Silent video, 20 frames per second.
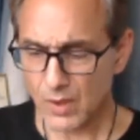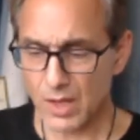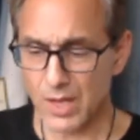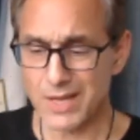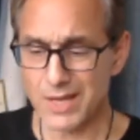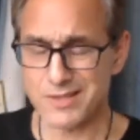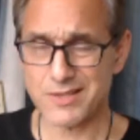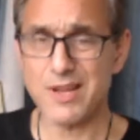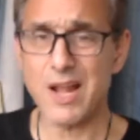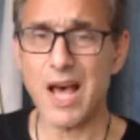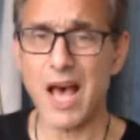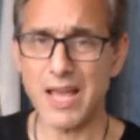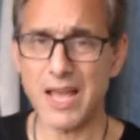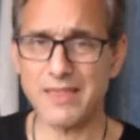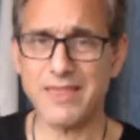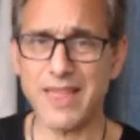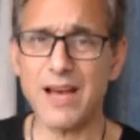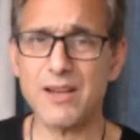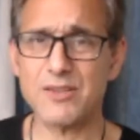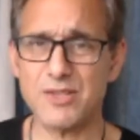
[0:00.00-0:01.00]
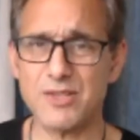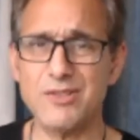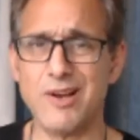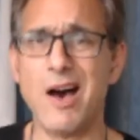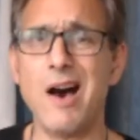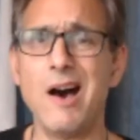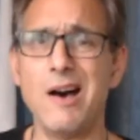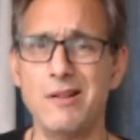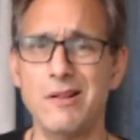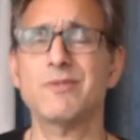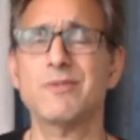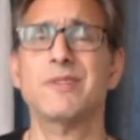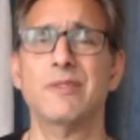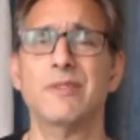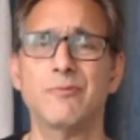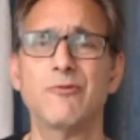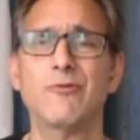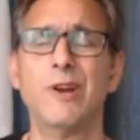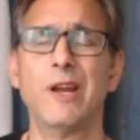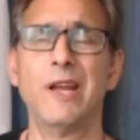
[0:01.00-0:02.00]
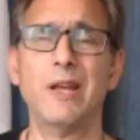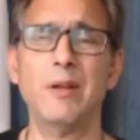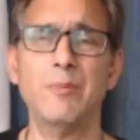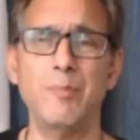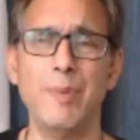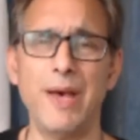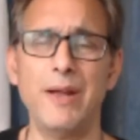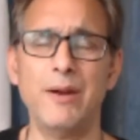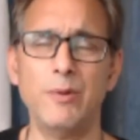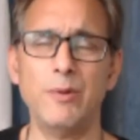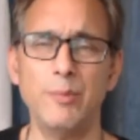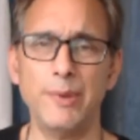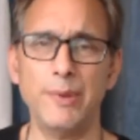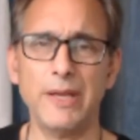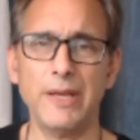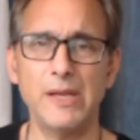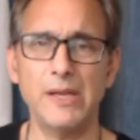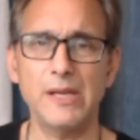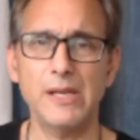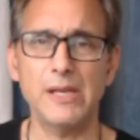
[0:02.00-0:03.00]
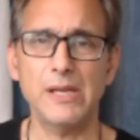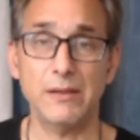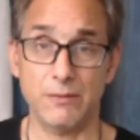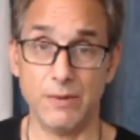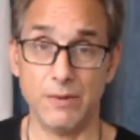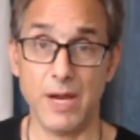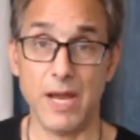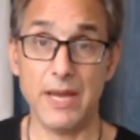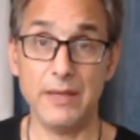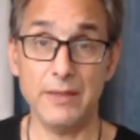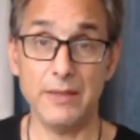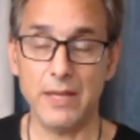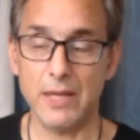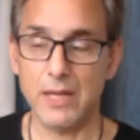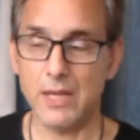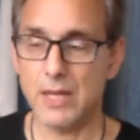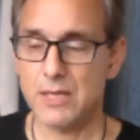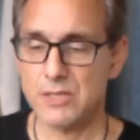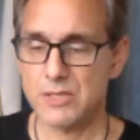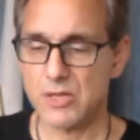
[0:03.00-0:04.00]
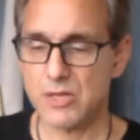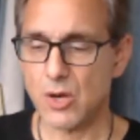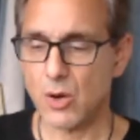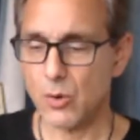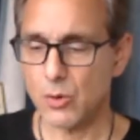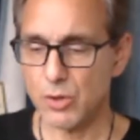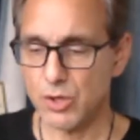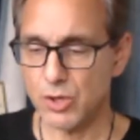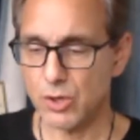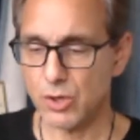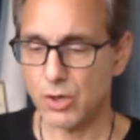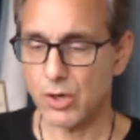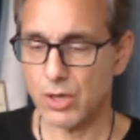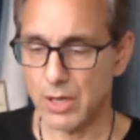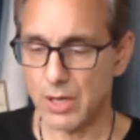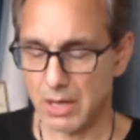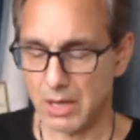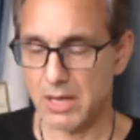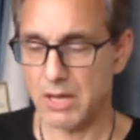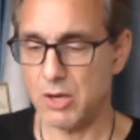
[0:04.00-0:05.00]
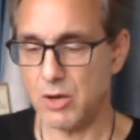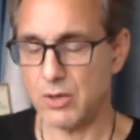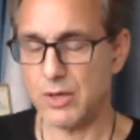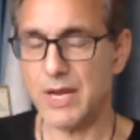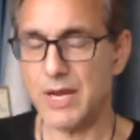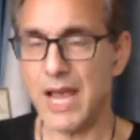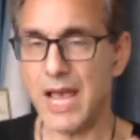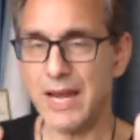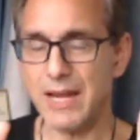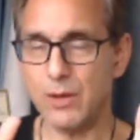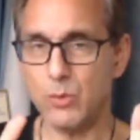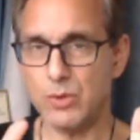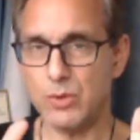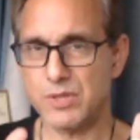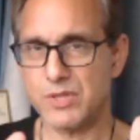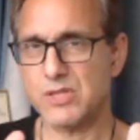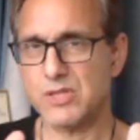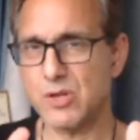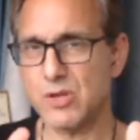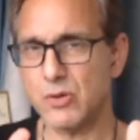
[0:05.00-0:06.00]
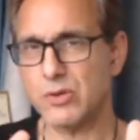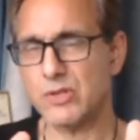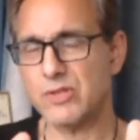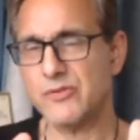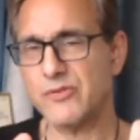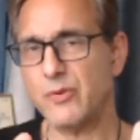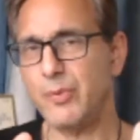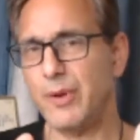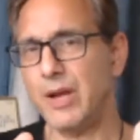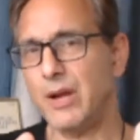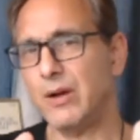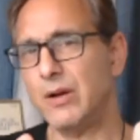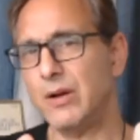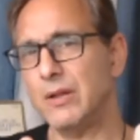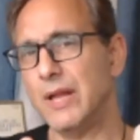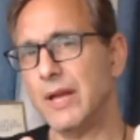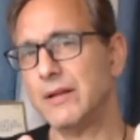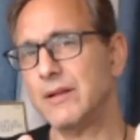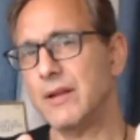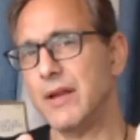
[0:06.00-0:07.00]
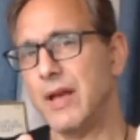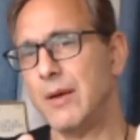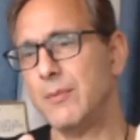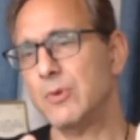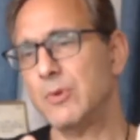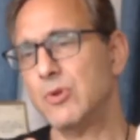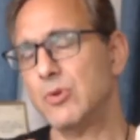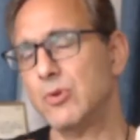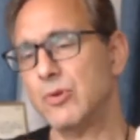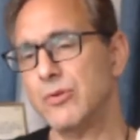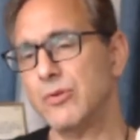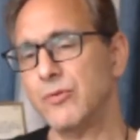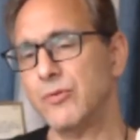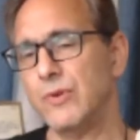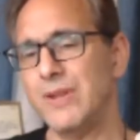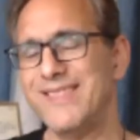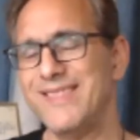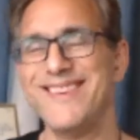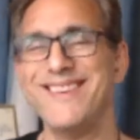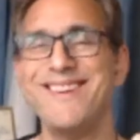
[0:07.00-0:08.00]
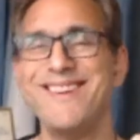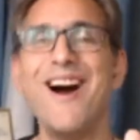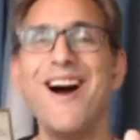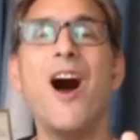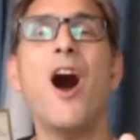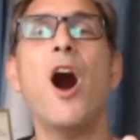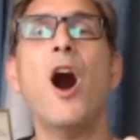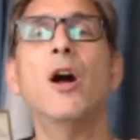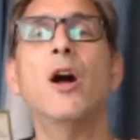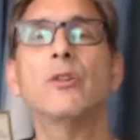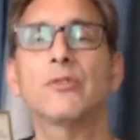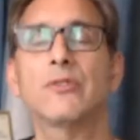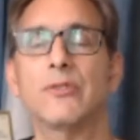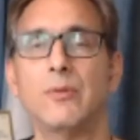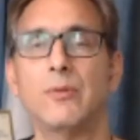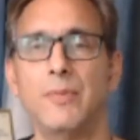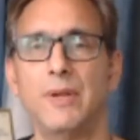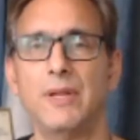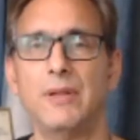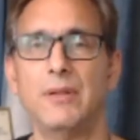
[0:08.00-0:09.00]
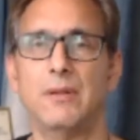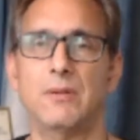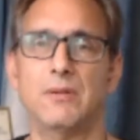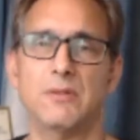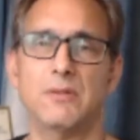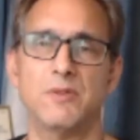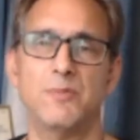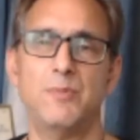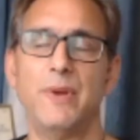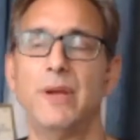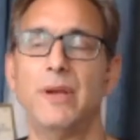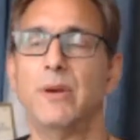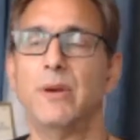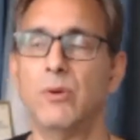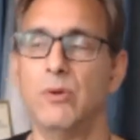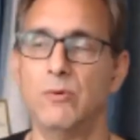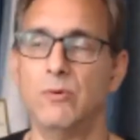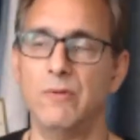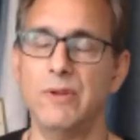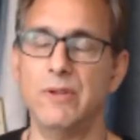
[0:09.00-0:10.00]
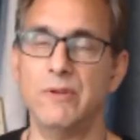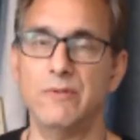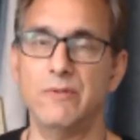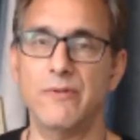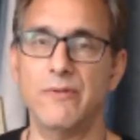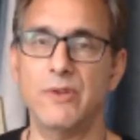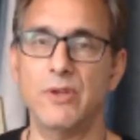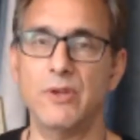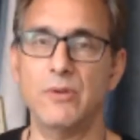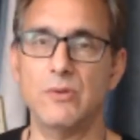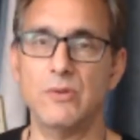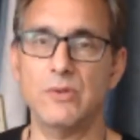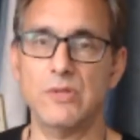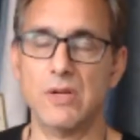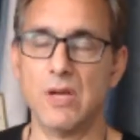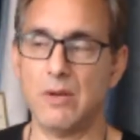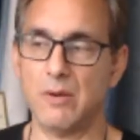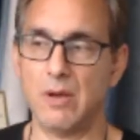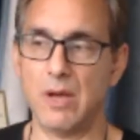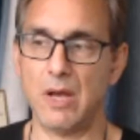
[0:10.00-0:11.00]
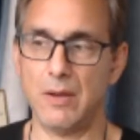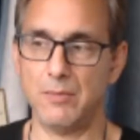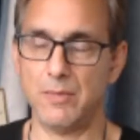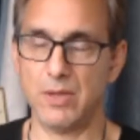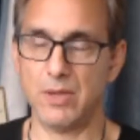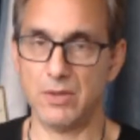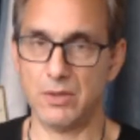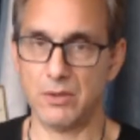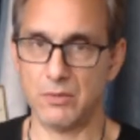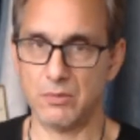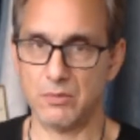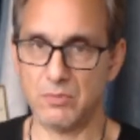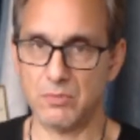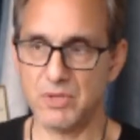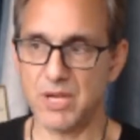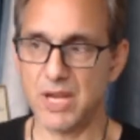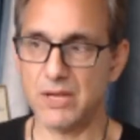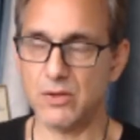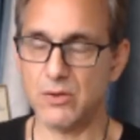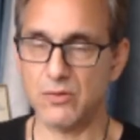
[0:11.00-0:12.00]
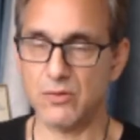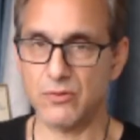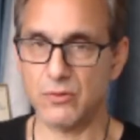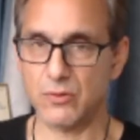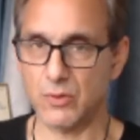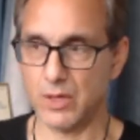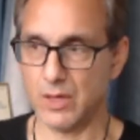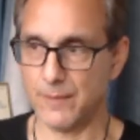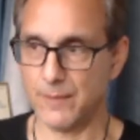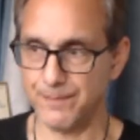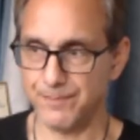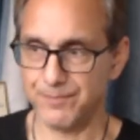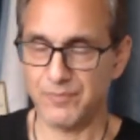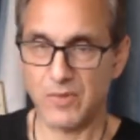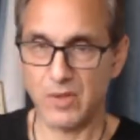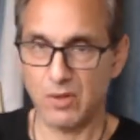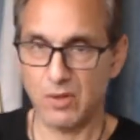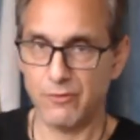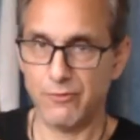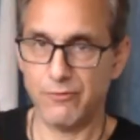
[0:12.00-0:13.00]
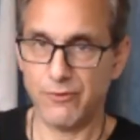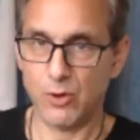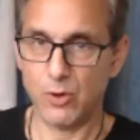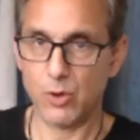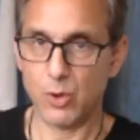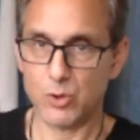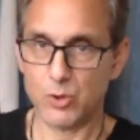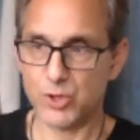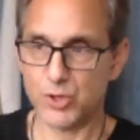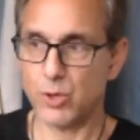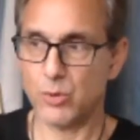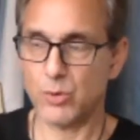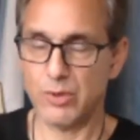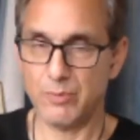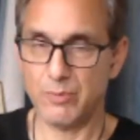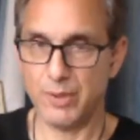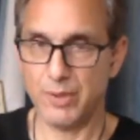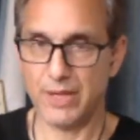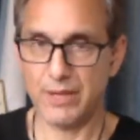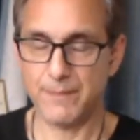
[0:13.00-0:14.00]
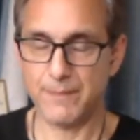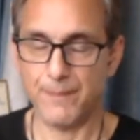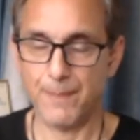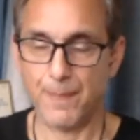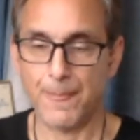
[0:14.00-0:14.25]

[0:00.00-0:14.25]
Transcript: it's $9,000. It frickin' better be, right? So you're getting with the Sonus Faber Electa Amator 3 the ultimate speaker. You read the reviews. I'm gonna take you through a photo show in a bit